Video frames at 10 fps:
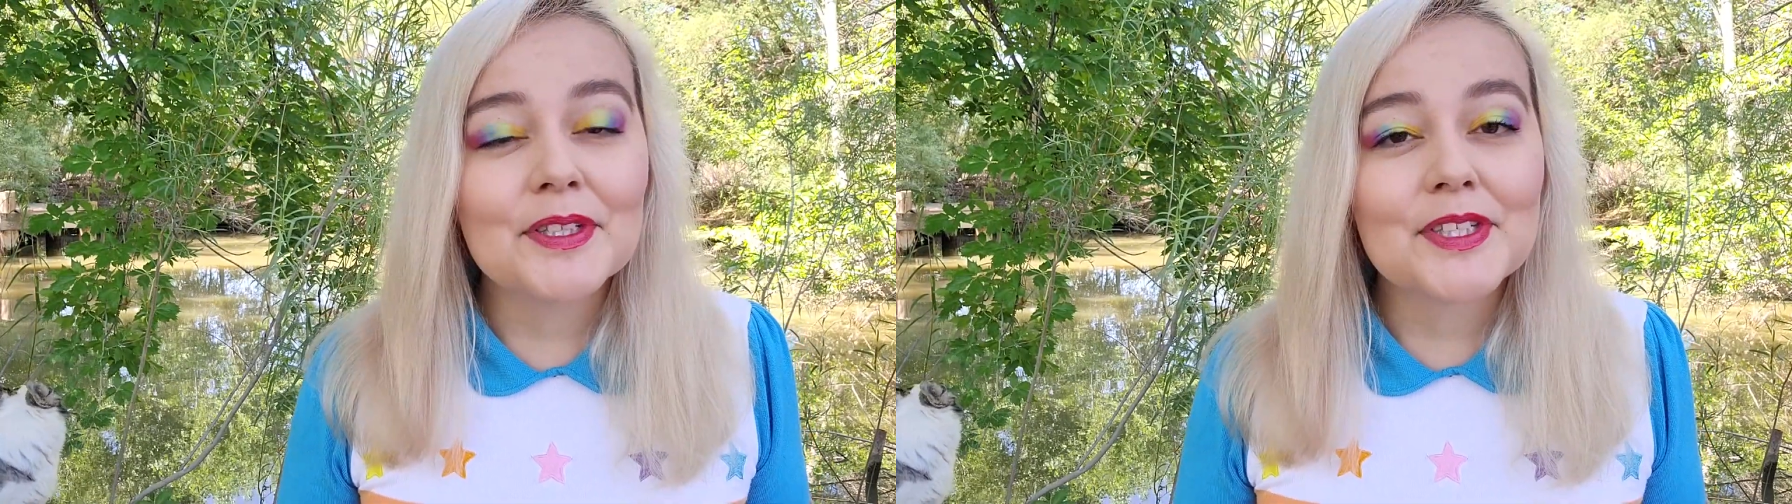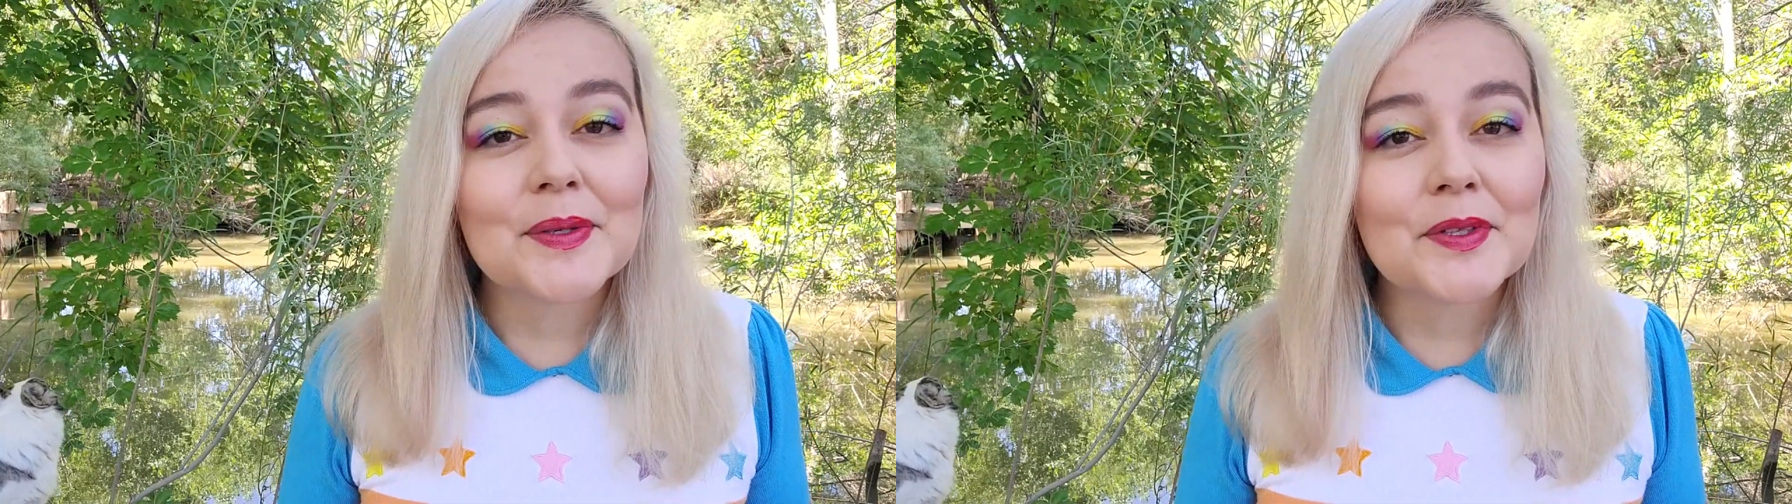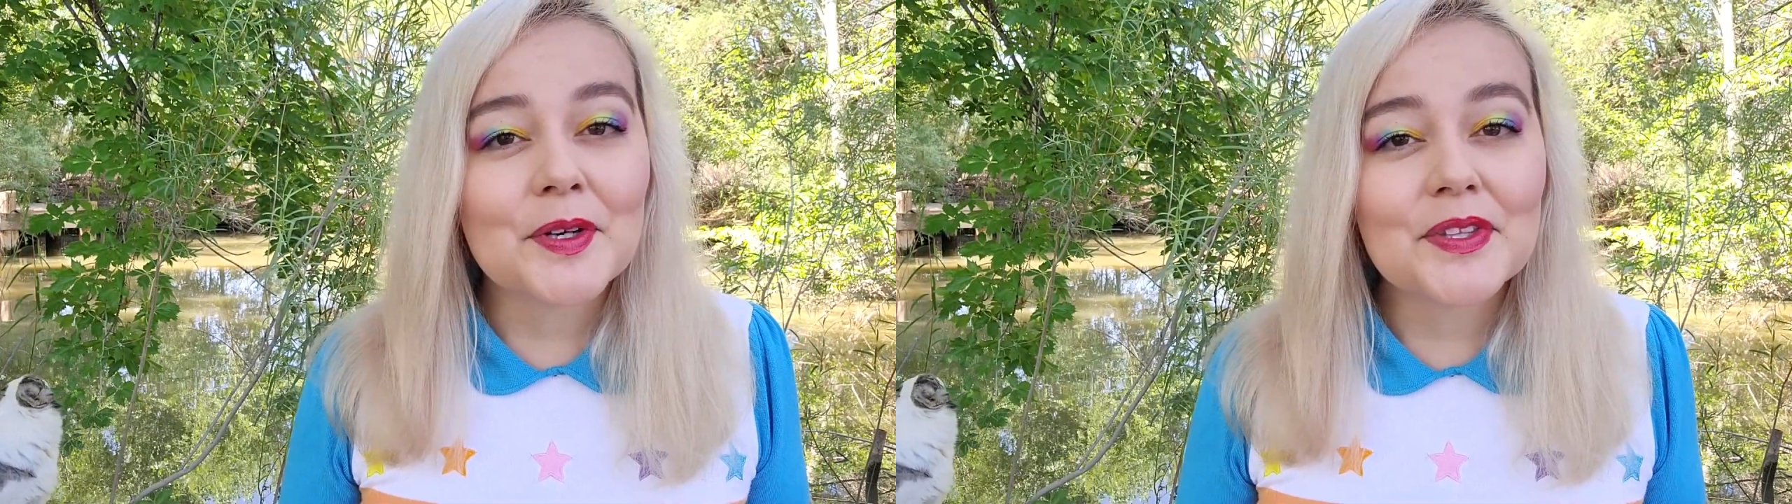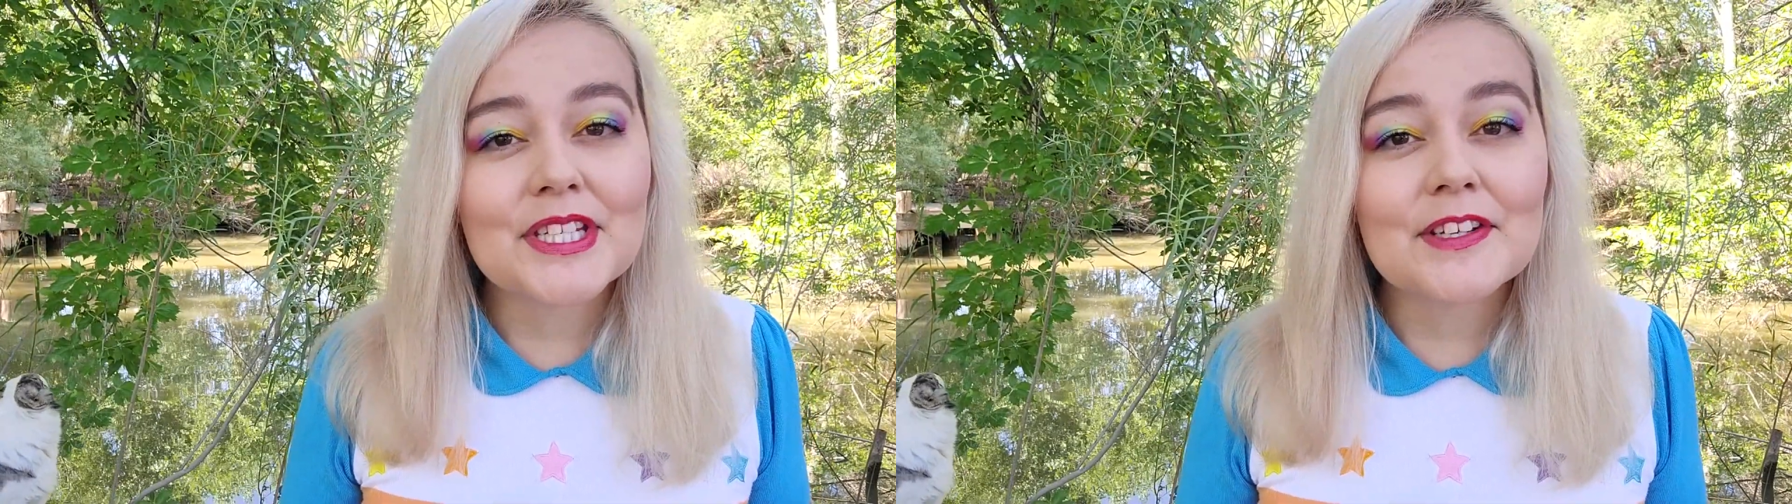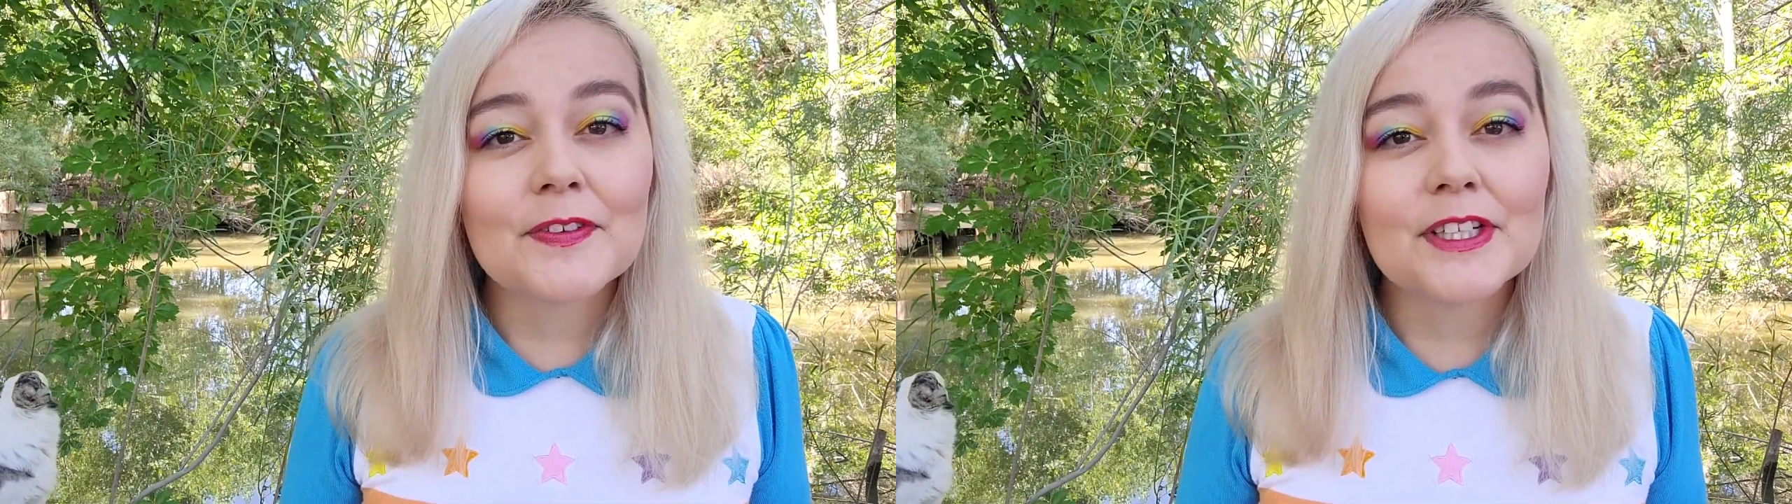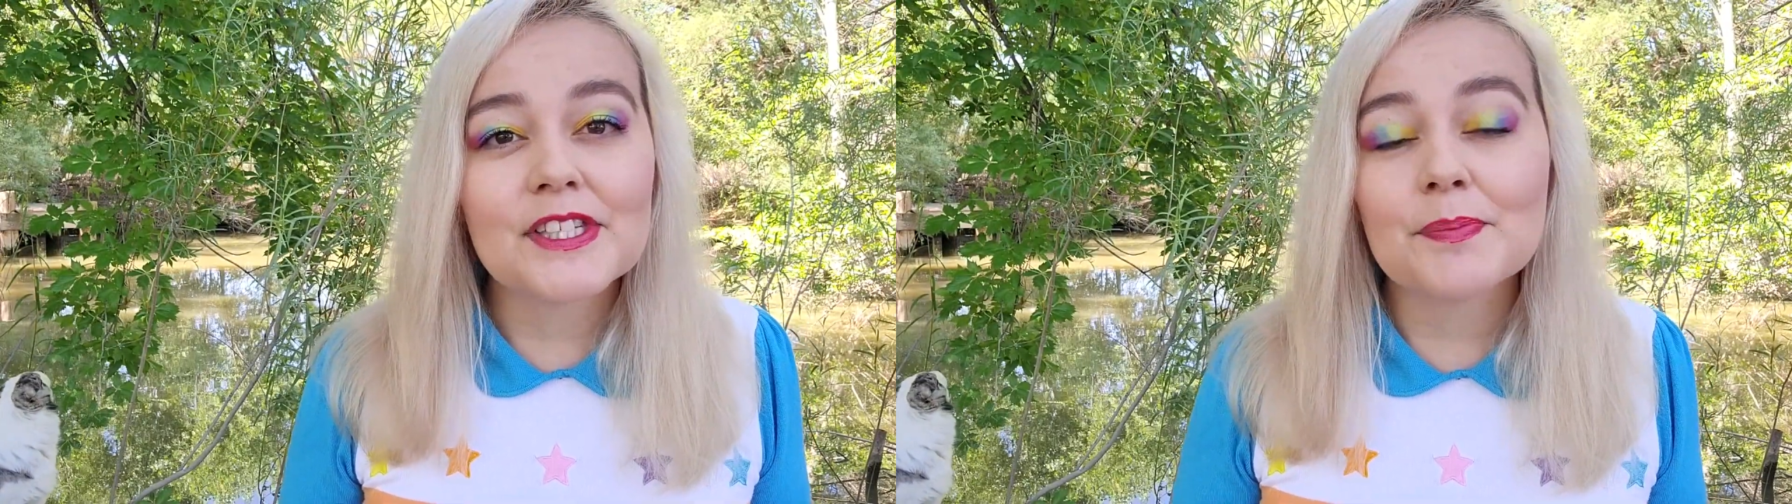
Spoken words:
don't know the difference